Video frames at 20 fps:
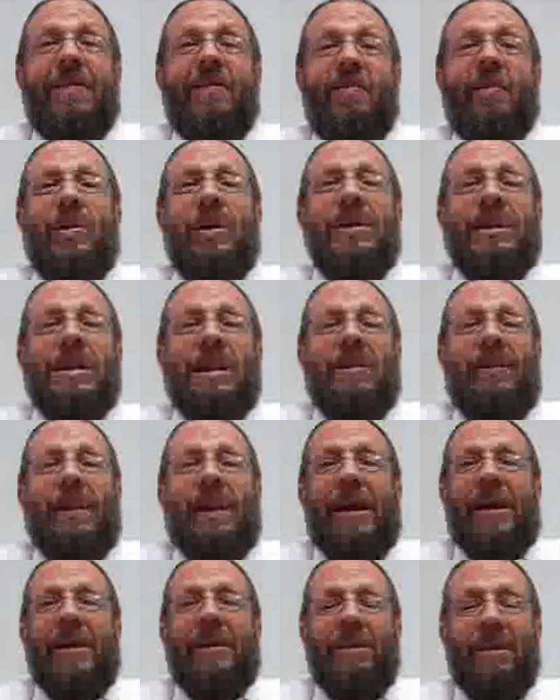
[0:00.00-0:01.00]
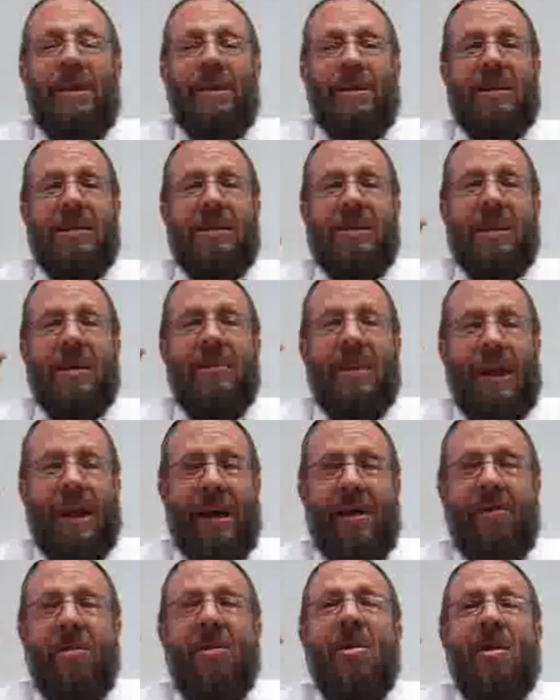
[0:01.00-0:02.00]
brings about this
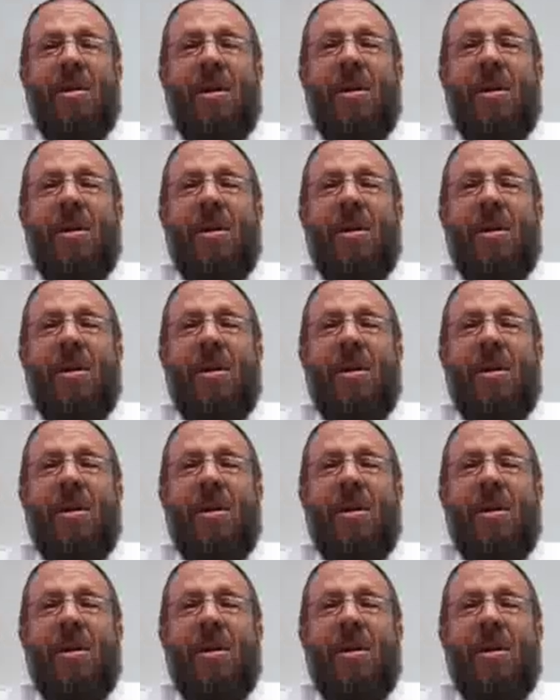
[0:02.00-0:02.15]
somehow